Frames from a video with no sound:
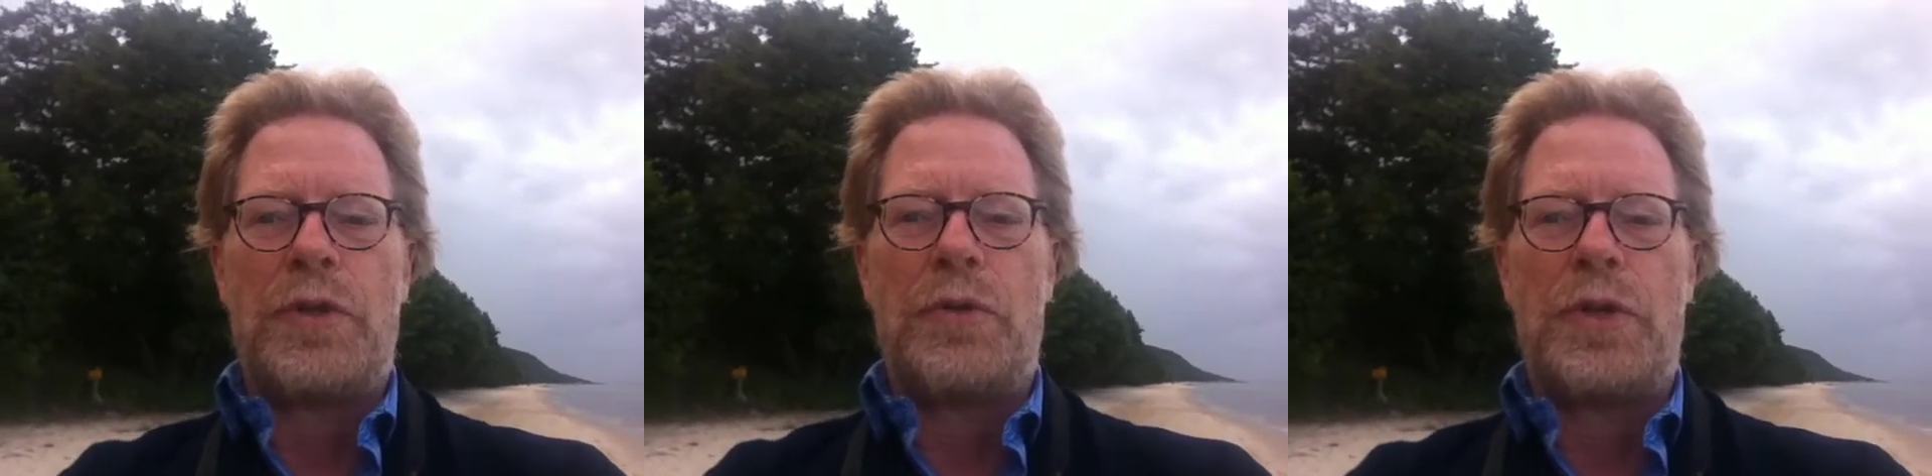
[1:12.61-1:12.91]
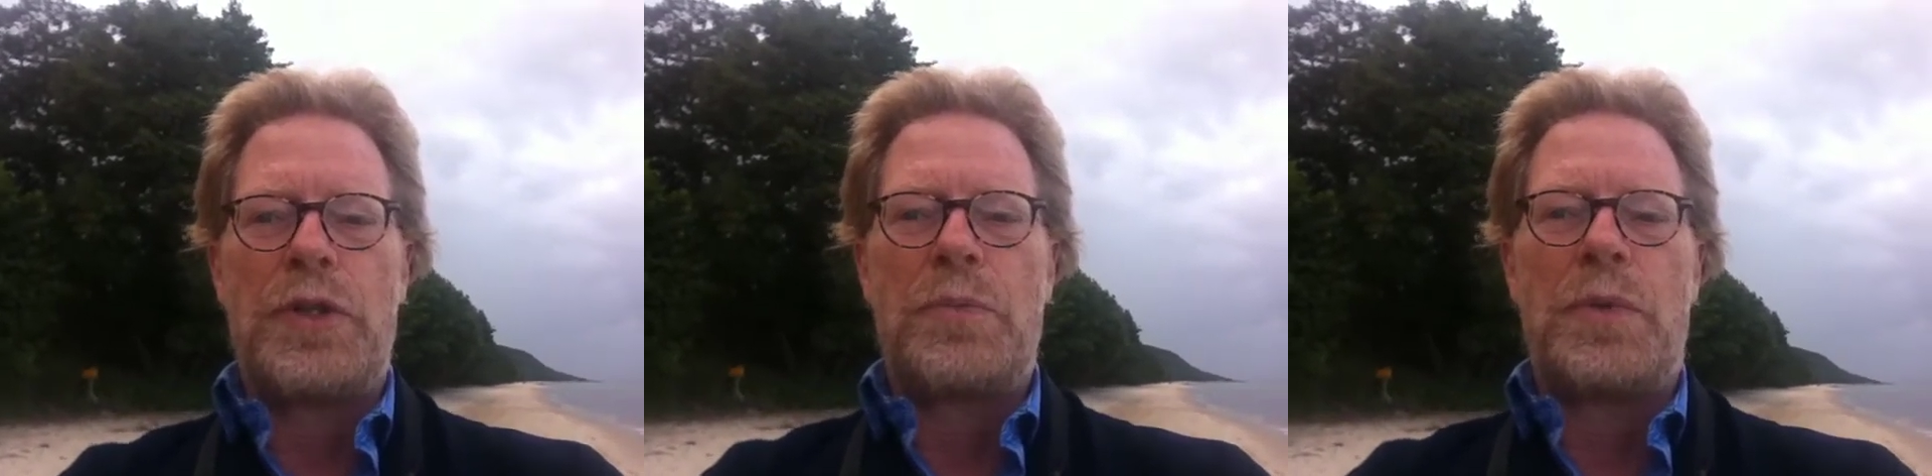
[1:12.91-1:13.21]

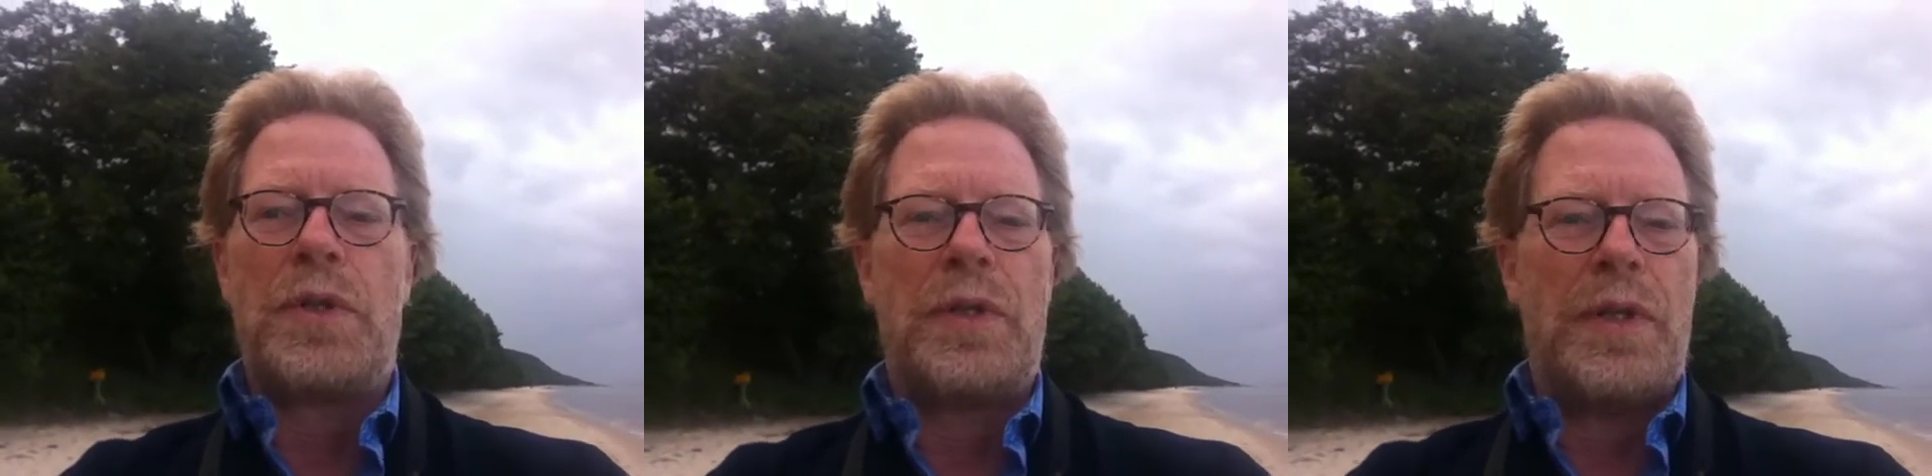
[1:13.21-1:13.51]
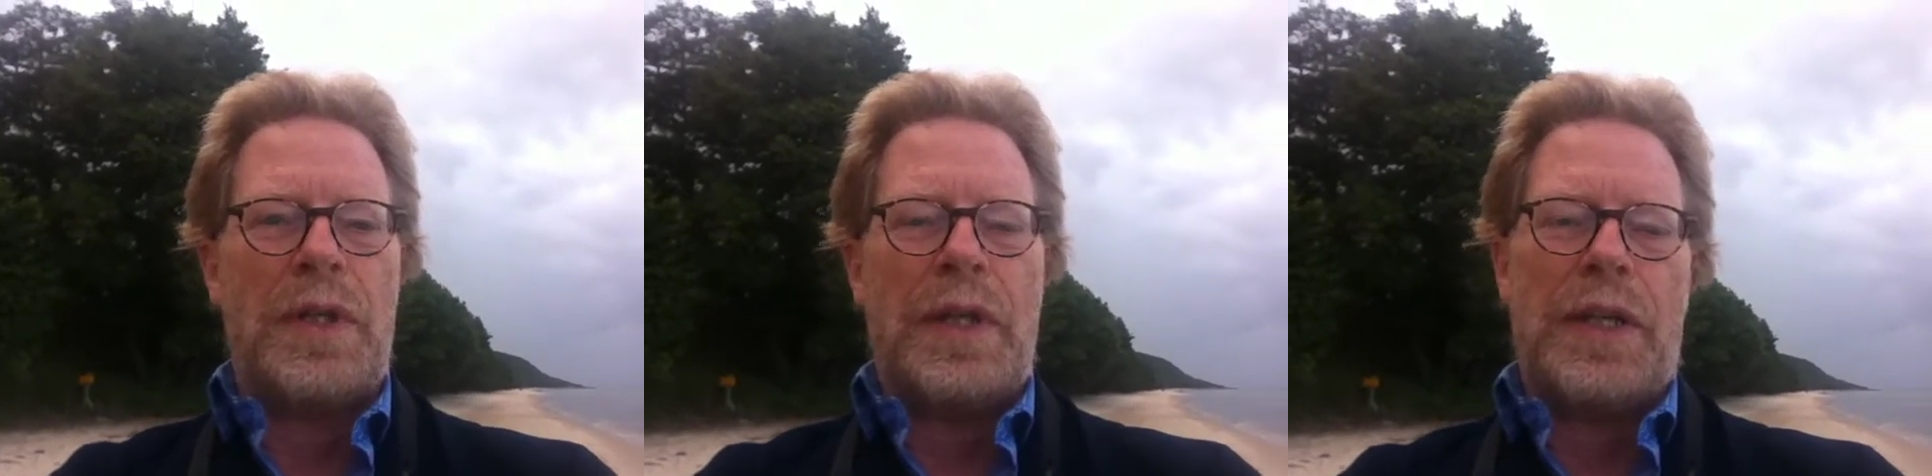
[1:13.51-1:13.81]
Tourism,
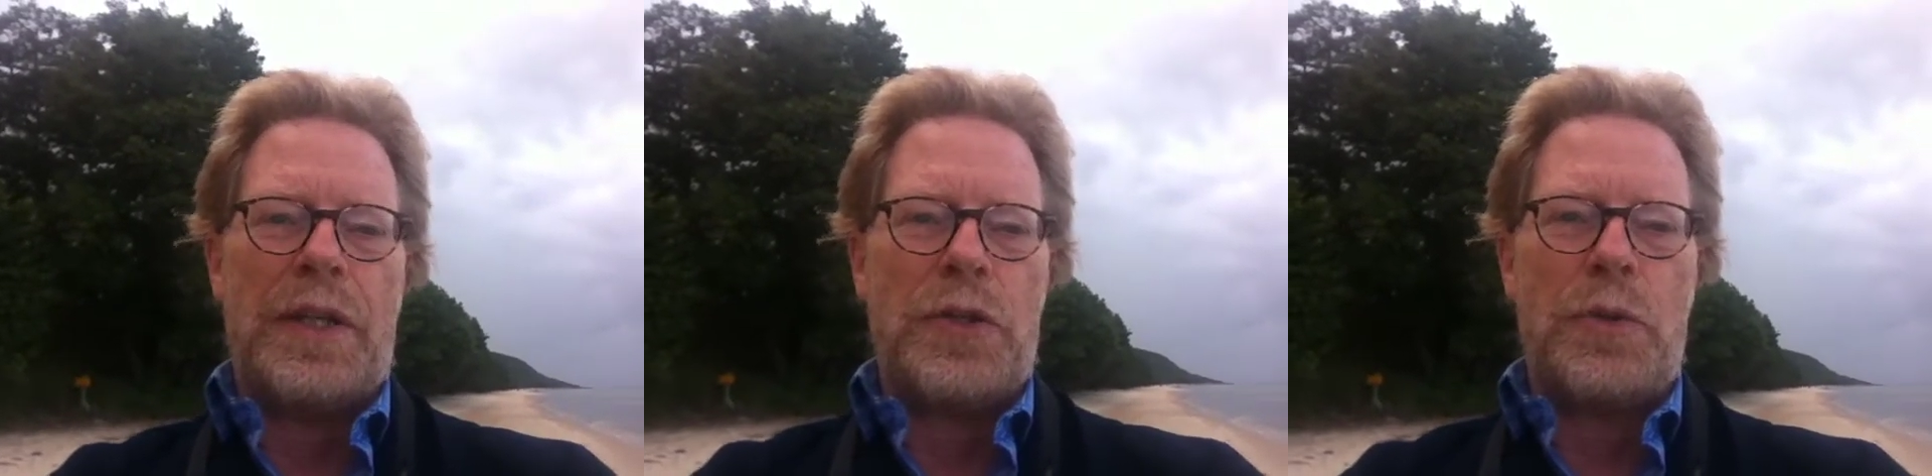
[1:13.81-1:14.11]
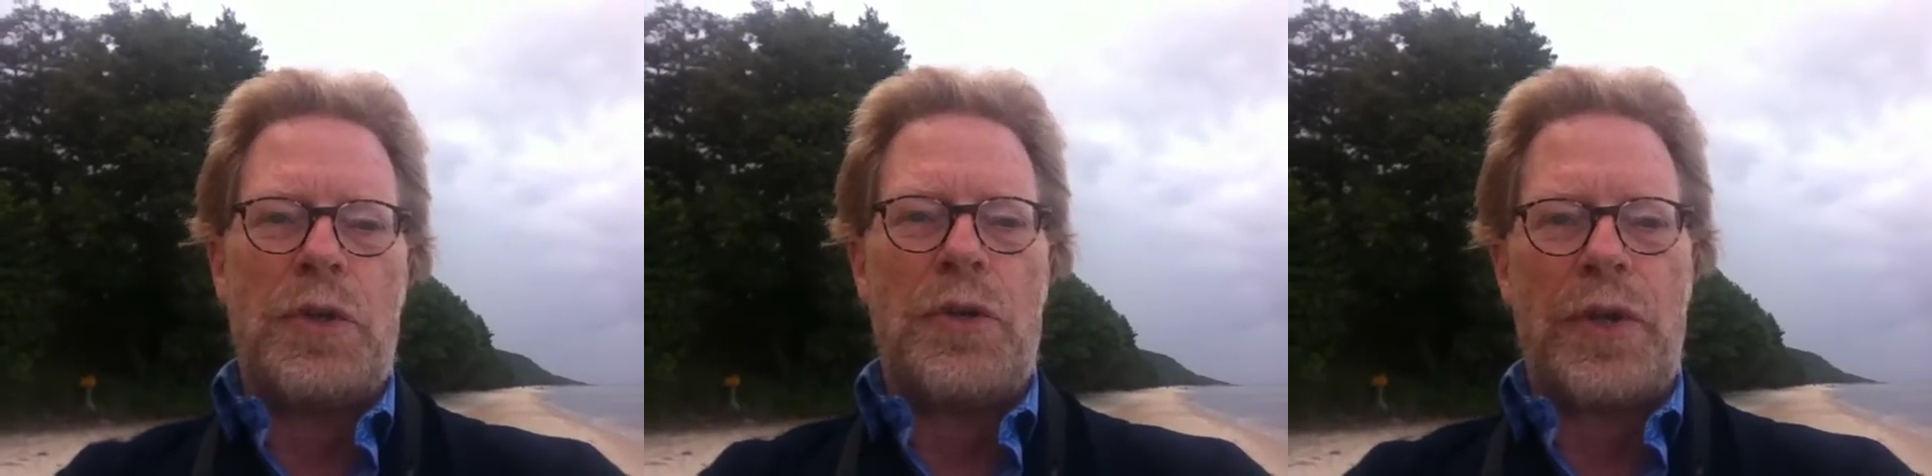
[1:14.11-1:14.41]
and the
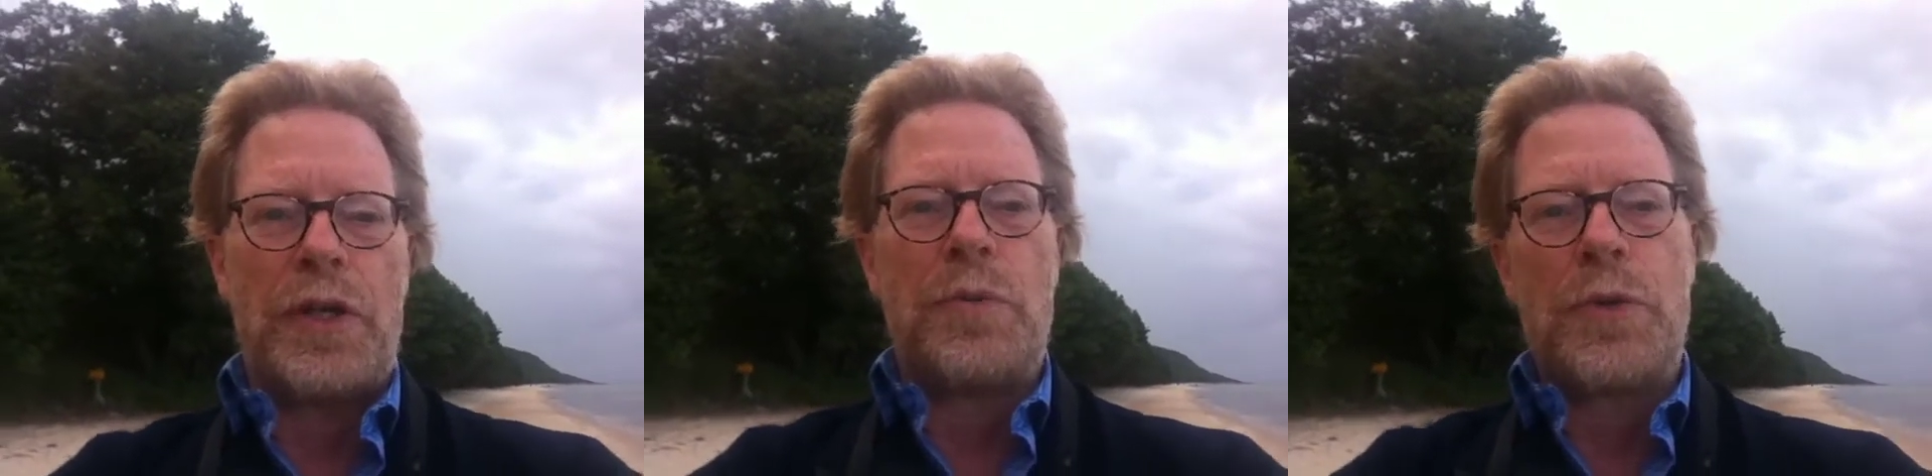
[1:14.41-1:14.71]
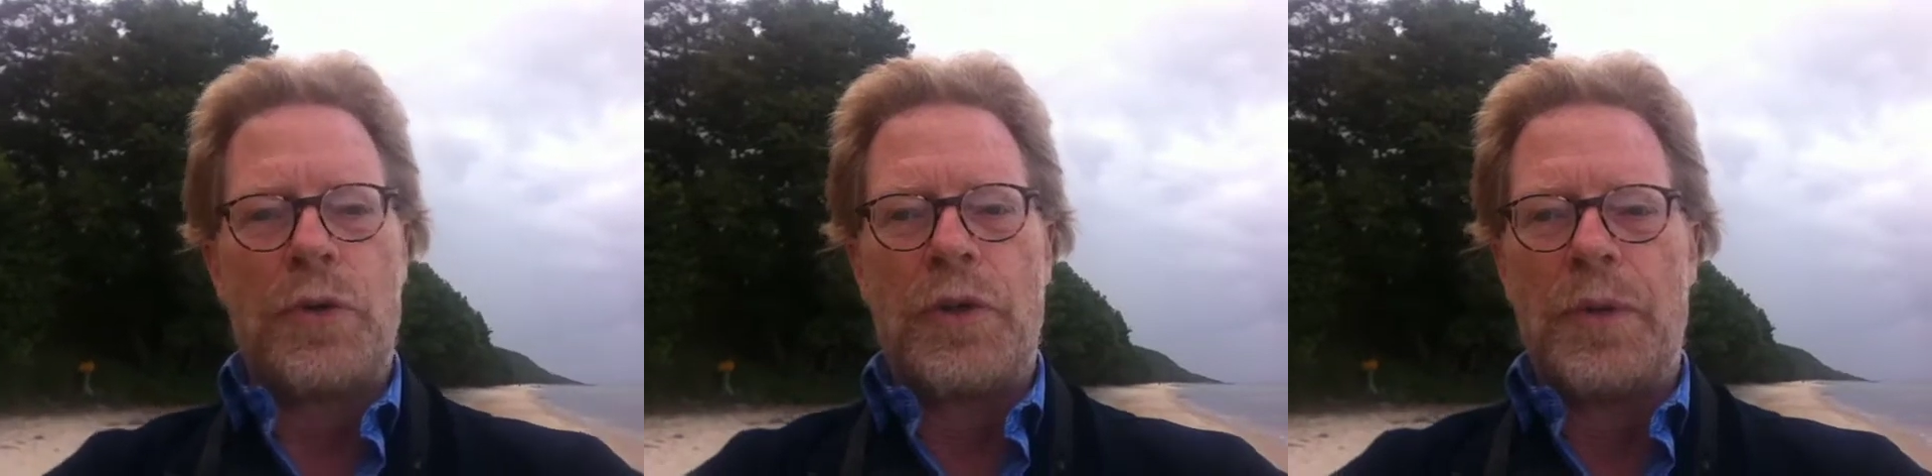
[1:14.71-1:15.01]
Junior Ranger
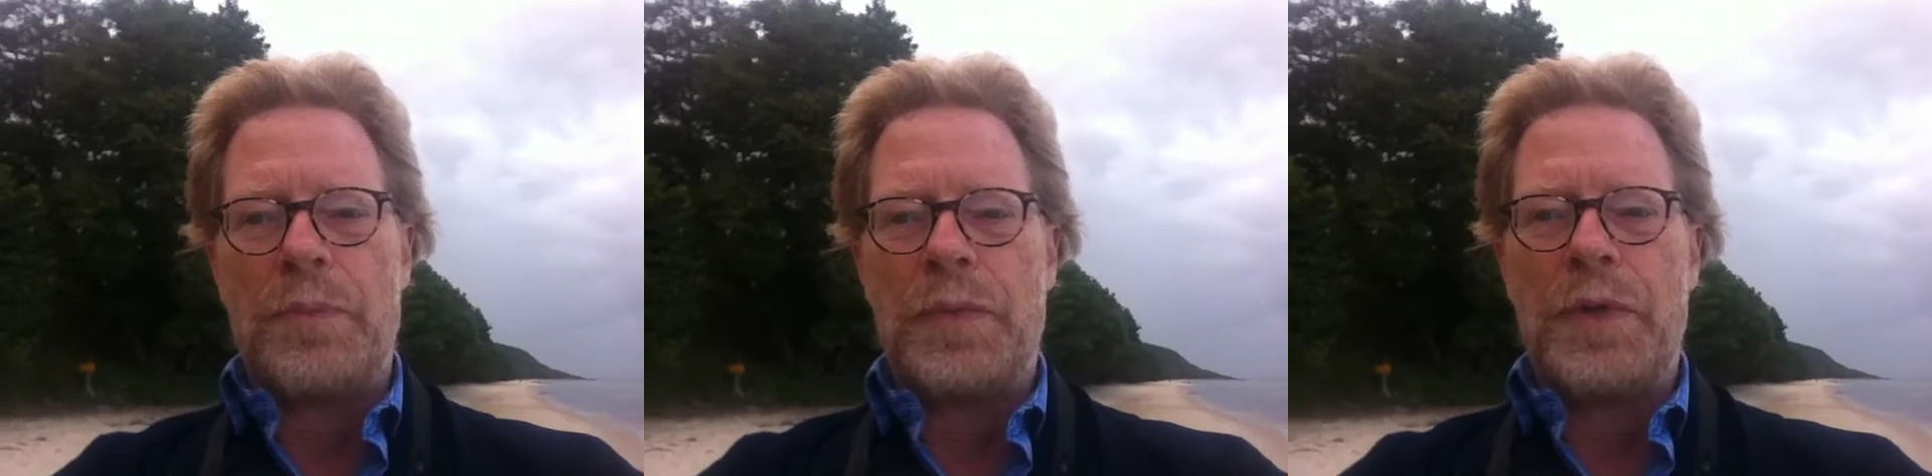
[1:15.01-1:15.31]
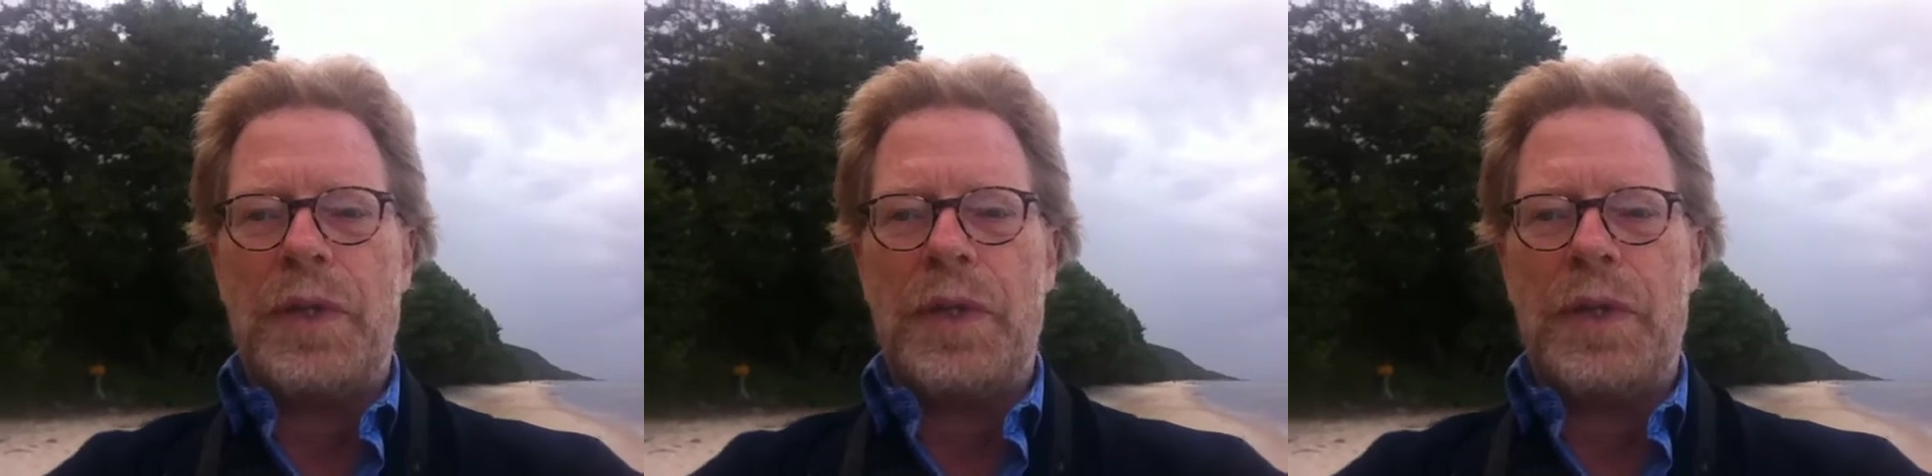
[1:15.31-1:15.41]
Program.